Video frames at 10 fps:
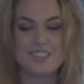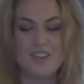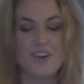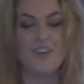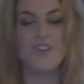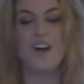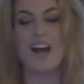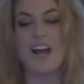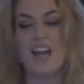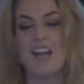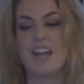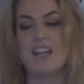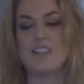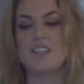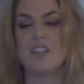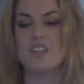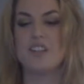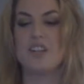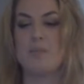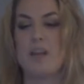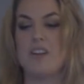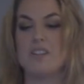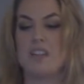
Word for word: so I started looking at painters